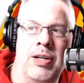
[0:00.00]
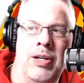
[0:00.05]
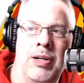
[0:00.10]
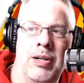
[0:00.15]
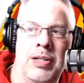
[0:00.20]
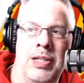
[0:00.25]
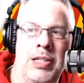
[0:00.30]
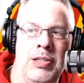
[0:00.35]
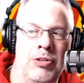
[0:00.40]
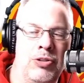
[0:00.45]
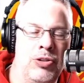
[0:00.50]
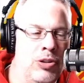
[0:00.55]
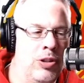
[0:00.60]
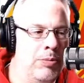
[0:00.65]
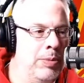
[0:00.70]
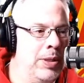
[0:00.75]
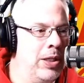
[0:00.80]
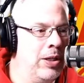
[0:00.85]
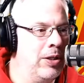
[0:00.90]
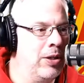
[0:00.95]
He should
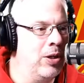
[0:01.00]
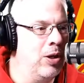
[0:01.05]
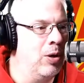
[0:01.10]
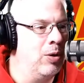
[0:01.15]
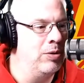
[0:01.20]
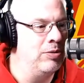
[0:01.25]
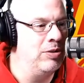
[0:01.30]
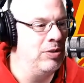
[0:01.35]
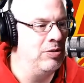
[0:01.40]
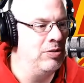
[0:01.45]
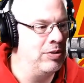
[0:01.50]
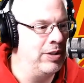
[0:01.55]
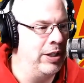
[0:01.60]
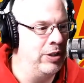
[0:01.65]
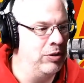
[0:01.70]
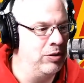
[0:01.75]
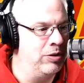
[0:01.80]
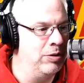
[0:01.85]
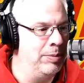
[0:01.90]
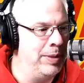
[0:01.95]
get to go as he's
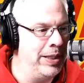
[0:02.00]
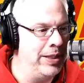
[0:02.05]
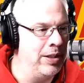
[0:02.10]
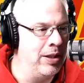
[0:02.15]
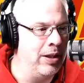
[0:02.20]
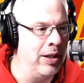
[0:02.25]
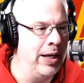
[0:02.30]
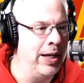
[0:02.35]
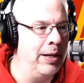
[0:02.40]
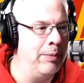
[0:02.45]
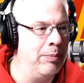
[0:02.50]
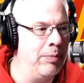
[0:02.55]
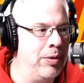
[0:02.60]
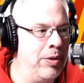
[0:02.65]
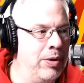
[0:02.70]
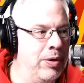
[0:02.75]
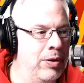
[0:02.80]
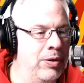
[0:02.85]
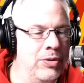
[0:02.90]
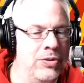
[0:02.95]
scheduled to be in the lineup
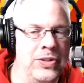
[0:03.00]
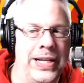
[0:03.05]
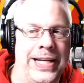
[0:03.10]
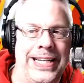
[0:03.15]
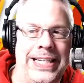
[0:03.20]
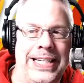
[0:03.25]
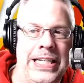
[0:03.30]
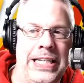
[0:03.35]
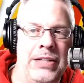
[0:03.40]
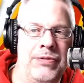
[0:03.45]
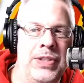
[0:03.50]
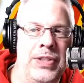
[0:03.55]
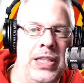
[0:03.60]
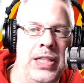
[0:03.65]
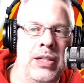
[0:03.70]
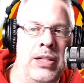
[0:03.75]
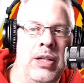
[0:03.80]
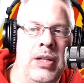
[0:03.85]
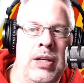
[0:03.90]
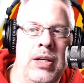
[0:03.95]
Thursday evening
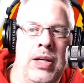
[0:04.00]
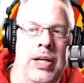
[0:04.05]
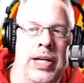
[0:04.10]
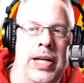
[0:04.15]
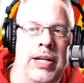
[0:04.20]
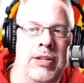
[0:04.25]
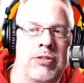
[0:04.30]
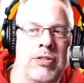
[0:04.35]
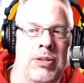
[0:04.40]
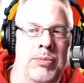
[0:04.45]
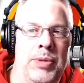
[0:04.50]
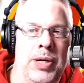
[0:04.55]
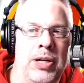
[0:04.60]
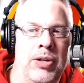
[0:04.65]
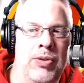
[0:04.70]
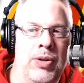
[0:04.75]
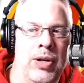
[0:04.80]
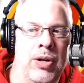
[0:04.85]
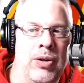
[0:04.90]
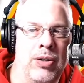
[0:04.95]
against the
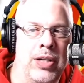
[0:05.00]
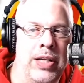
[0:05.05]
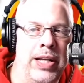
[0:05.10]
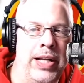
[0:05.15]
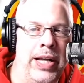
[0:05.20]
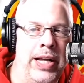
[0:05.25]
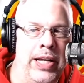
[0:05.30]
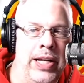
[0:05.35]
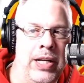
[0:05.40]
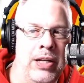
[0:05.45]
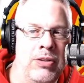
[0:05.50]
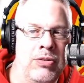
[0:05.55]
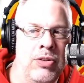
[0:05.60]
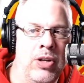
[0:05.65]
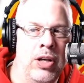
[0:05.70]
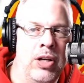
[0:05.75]
Montreal Canadiens.